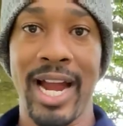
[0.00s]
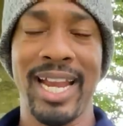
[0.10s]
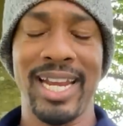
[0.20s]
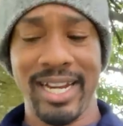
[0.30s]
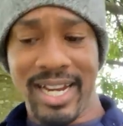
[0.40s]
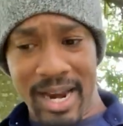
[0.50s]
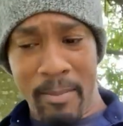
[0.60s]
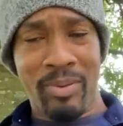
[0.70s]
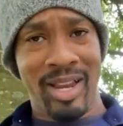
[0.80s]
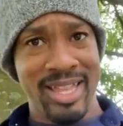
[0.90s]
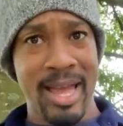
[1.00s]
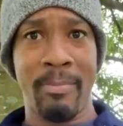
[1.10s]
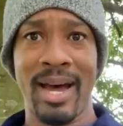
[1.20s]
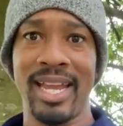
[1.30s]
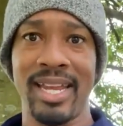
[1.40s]
and and kind of play that
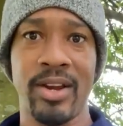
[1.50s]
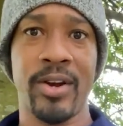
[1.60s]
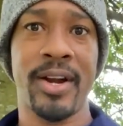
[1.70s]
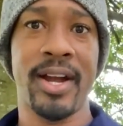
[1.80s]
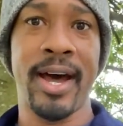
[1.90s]
by ear.